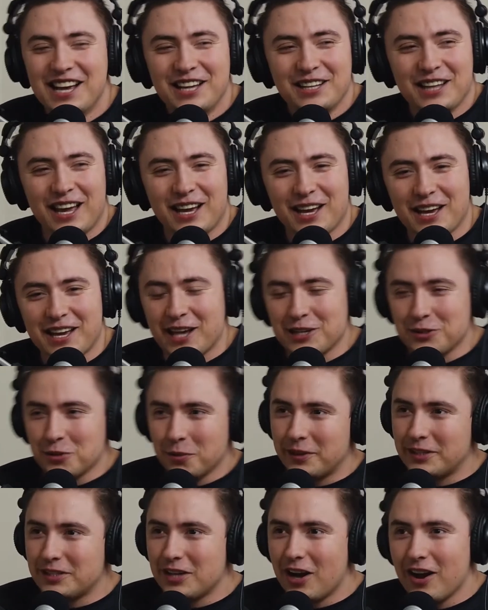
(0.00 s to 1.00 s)
Like a guest
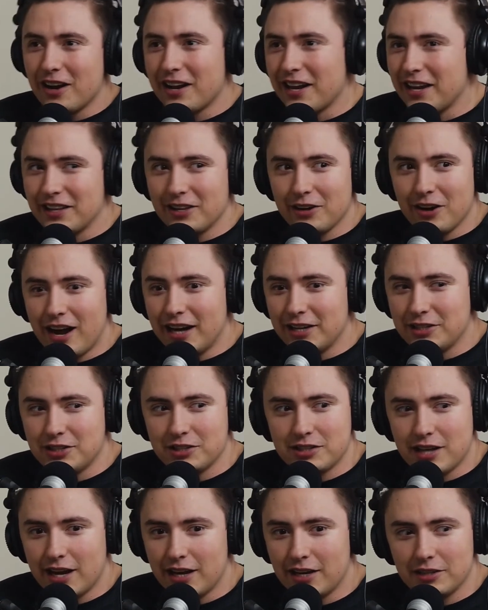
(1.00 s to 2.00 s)
will be talking and their eyes
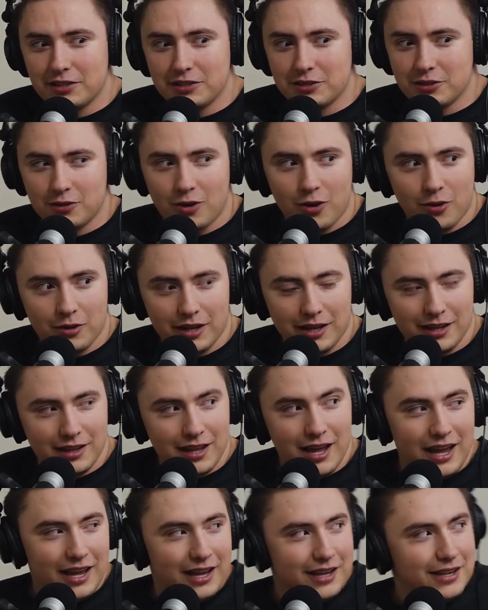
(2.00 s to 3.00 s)
just kind of slowly
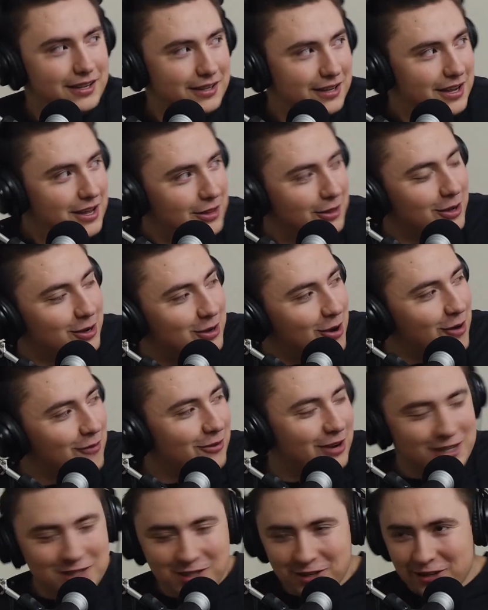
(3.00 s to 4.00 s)
like look
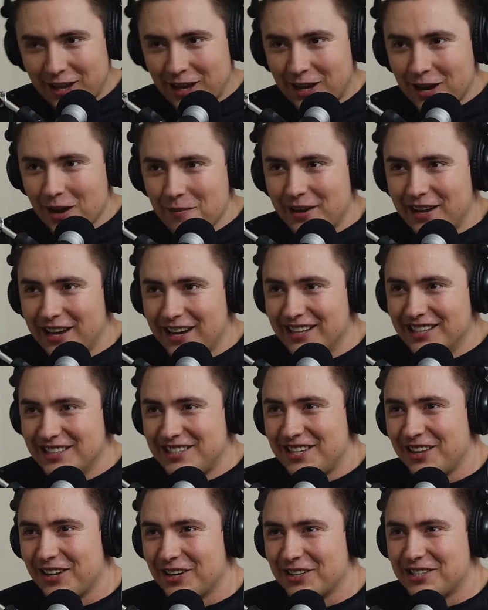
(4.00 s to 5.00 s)
over as you're like coming
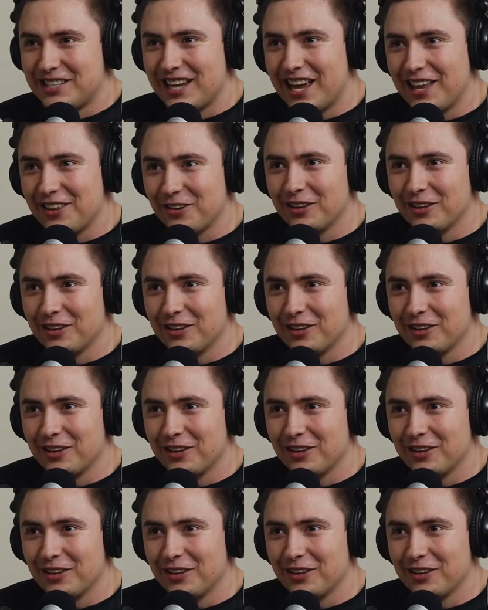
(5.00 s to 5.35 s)
into their set.